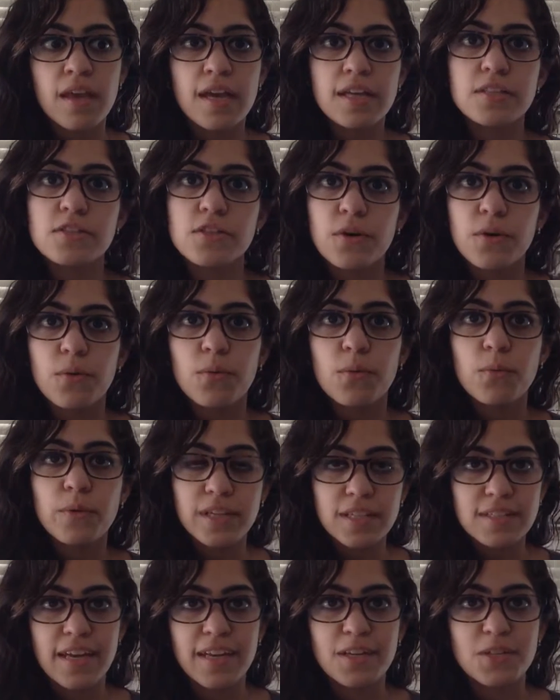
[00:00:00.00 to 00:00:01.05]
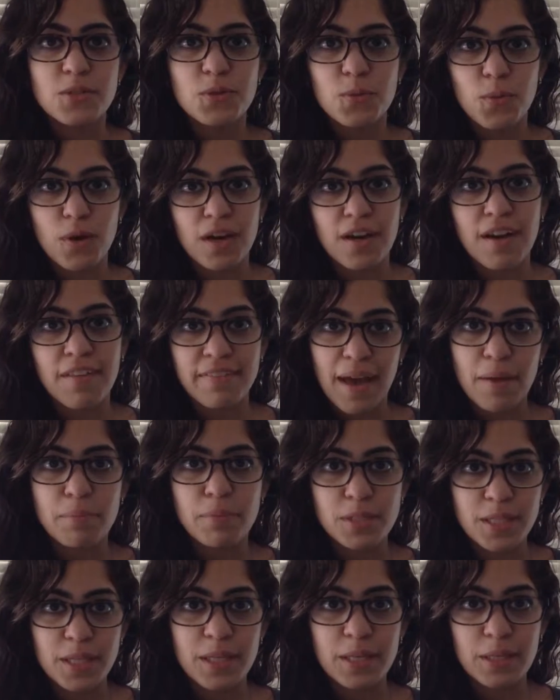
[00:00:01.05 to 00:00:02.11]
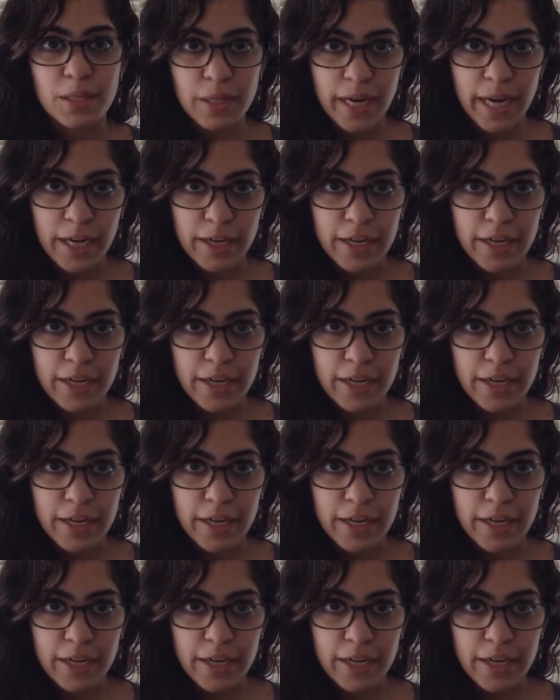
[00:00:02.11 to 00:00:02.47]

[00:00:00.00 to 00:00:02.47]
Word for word: and so we decided to work on that particular